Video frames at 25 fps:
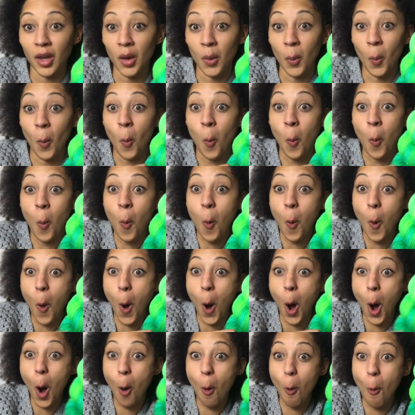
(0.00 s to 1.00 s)

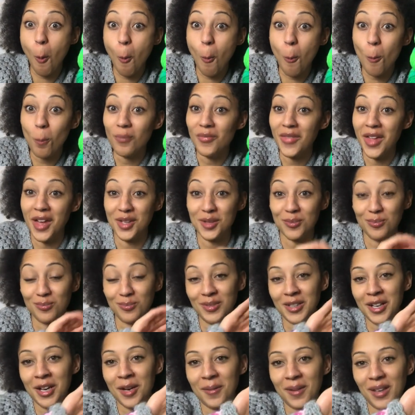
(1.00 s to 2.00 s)
Whoa, that's
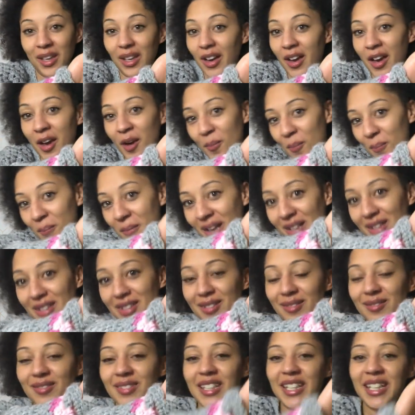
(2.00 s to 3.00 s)
blowing out
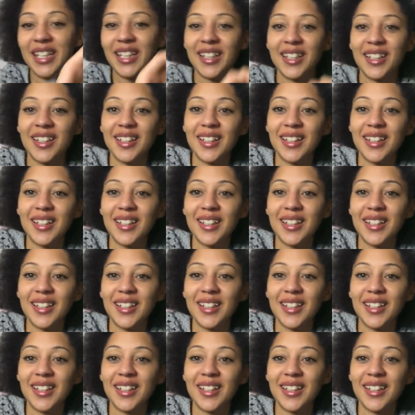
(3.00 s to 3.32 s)
massively.